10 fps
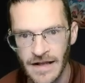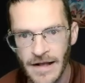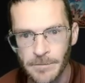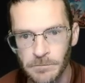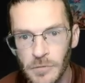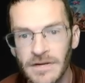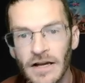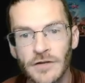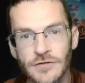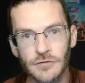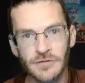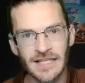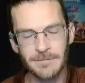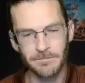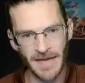Moving on to
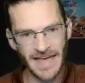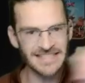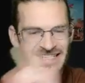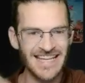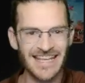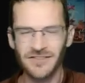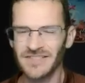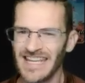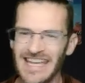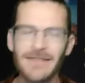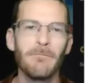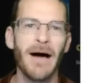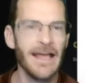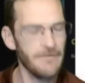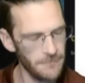the best sales, in
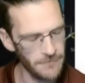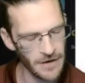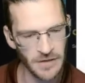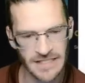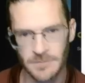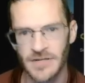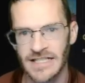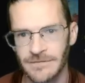my very subjective